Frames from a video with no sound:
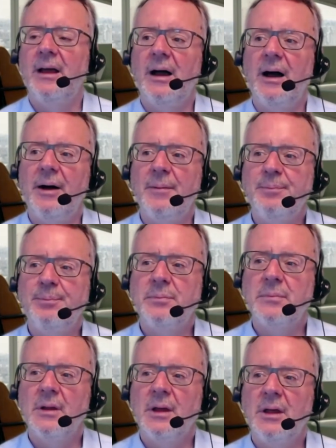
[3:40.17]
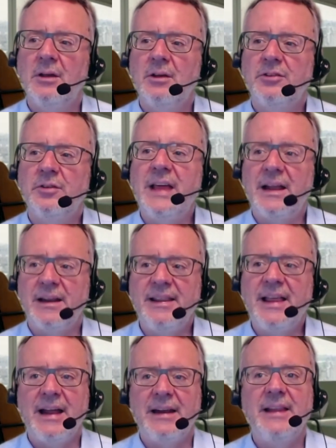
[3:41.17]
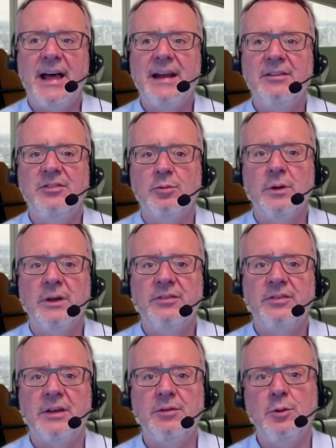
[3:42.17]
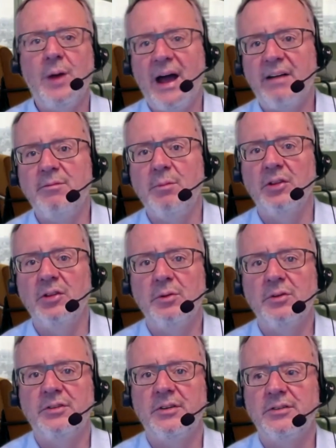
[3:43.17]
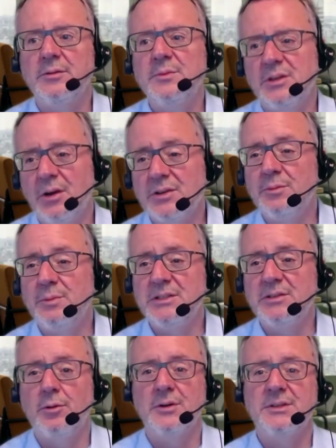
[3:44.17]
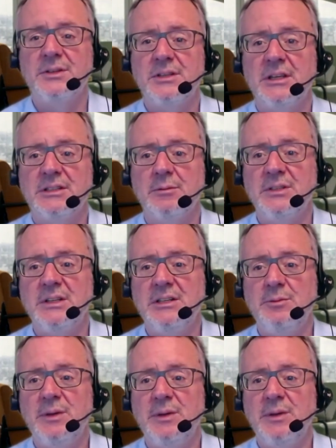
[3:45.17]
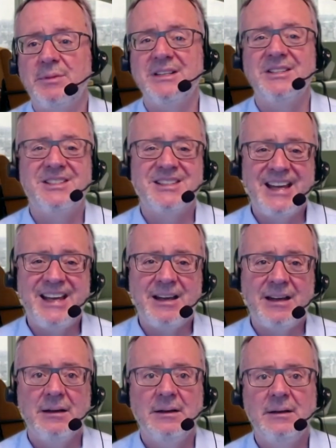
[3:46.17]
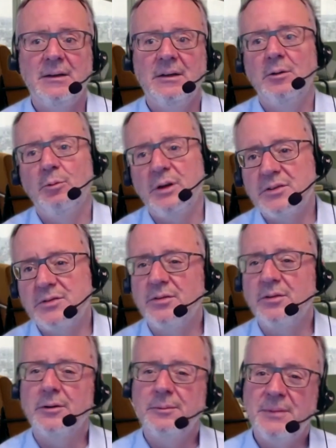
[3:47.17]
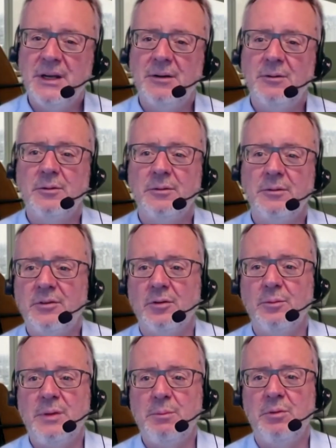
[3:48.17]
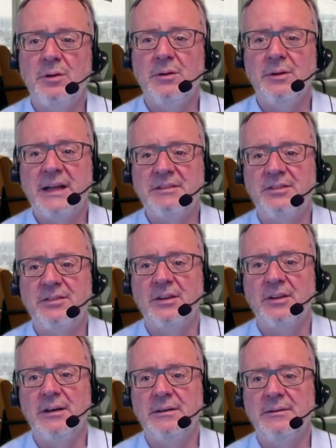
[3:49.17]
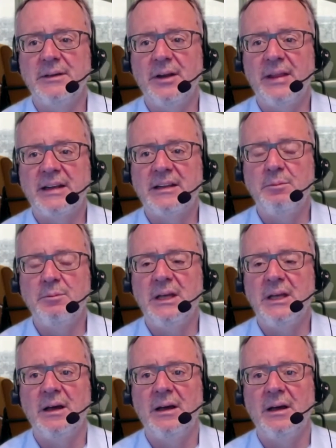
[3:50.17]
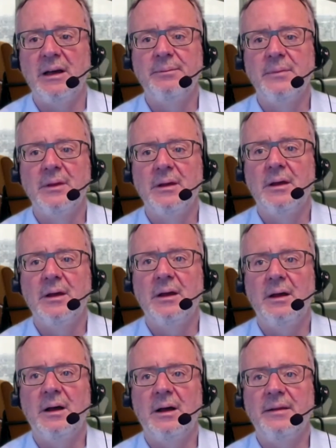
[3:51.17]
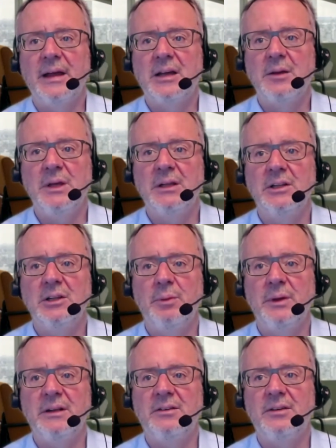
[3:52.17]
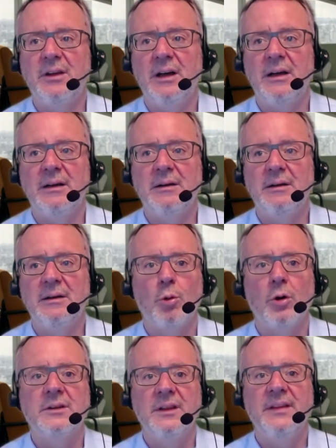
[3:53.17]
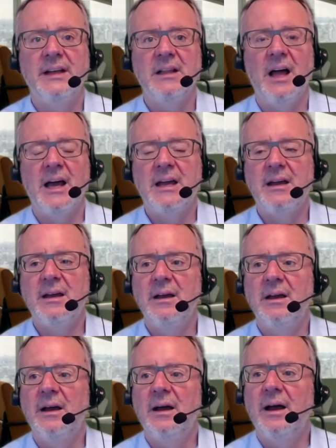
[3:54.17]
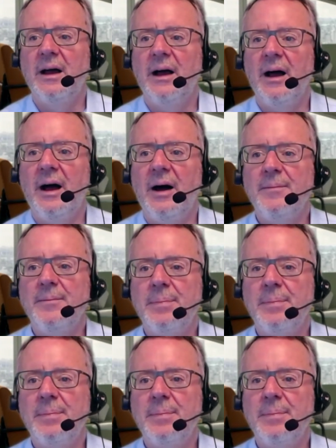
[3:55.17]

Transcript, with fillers: Um, So that, that, that is a risk if you have multiple systems. It also means, of course, the systems need to be kept in sync, which for, you know, certain people, that's, uh, you know, that can be, uh, uh, that can be a little bit uh, more work than they'd like. Um,